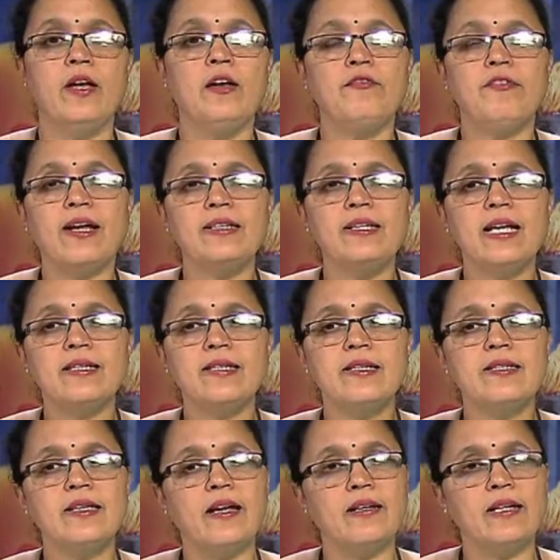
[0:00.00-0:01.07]
Fatty
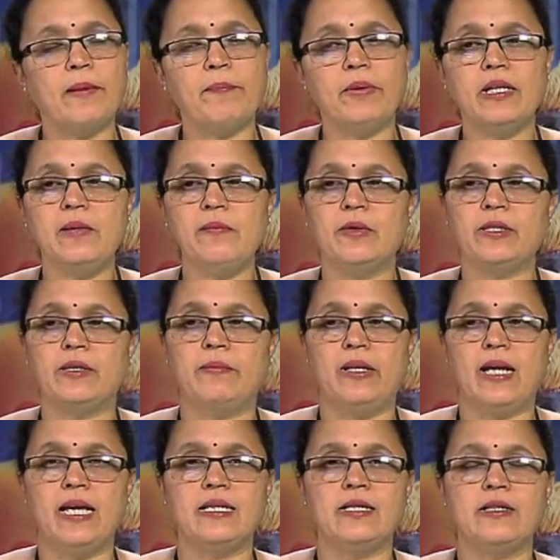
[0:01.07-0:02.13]
acids are rapidly
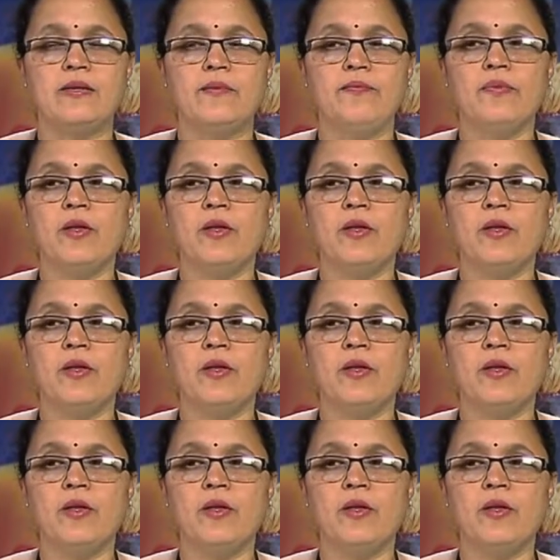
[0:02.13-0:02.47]
metabolized.